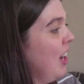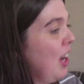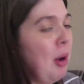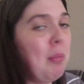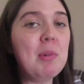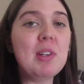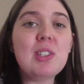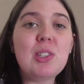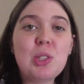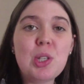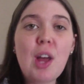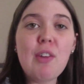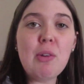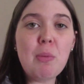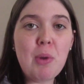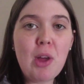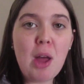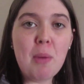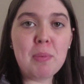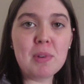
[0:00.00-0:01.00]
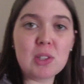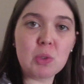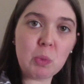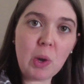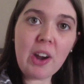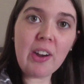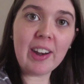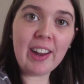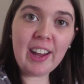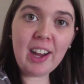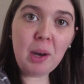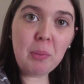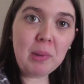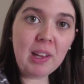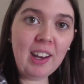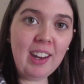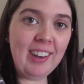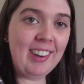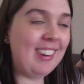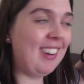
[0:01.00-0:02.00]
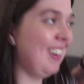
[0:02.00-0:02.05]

helmets serve a purpose. Wear a helmet.